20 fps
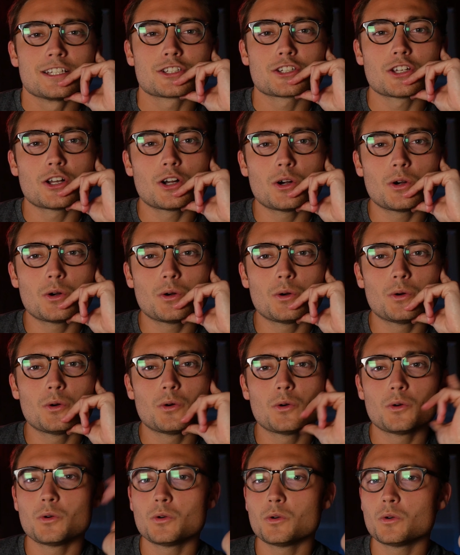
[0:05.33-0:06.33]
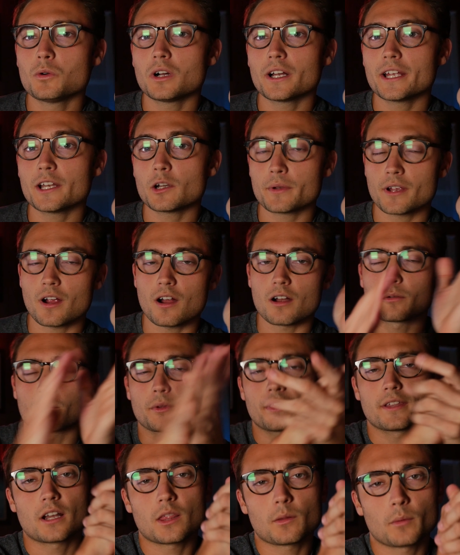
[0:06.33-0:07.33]
So here we are
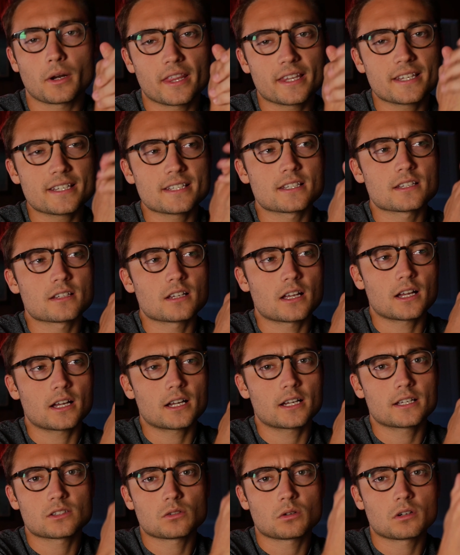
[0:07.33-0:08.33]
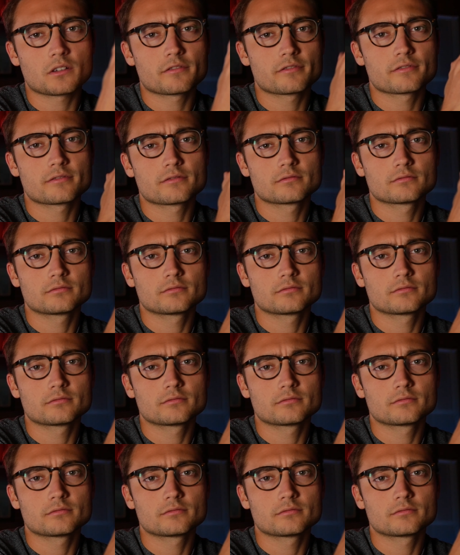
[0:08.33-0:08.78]
with another one of these uh, sort of,